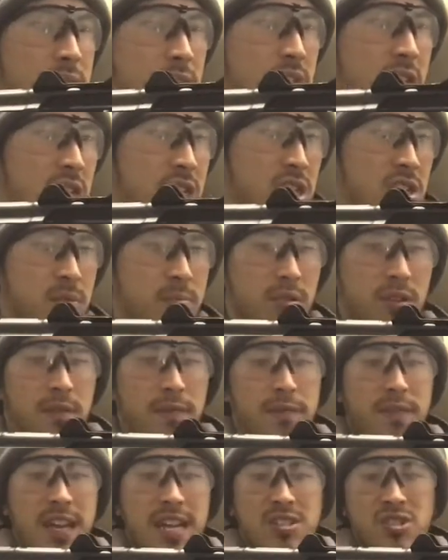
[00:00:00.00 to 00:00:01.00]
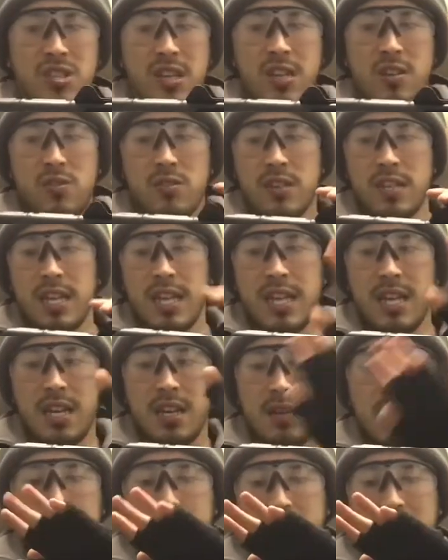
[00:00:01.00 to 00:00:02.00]
You can put a flashlight on here,
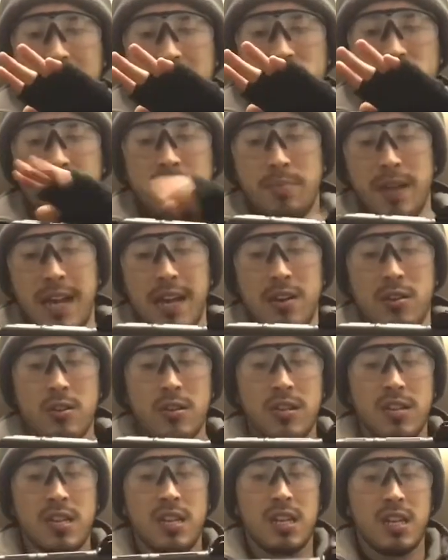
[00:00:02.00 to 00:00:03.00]
battery powered.